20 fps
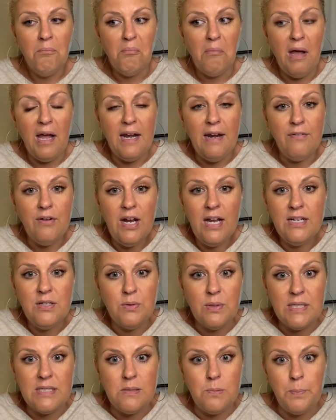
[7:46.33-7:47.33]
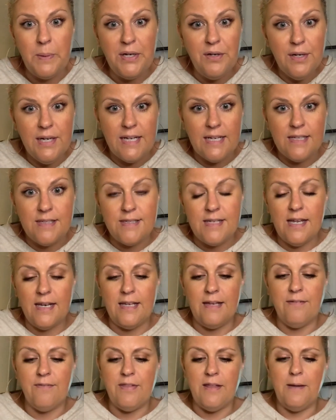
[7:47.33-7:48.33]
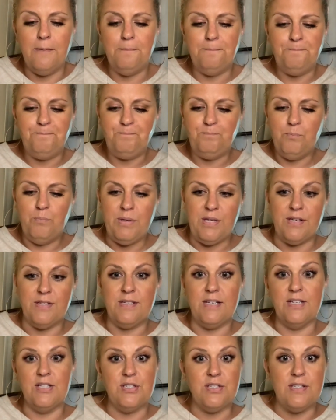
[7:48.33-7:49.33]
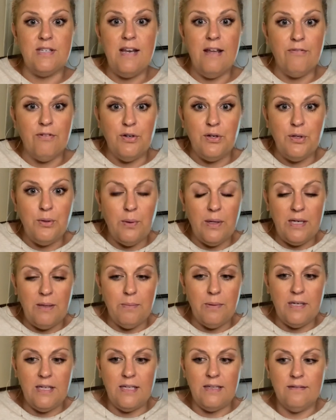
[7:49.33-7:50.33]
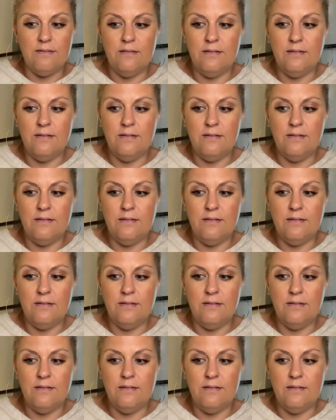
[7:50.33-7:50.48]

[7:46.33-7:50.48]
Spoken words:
had to experience any of them because I just never knew anybody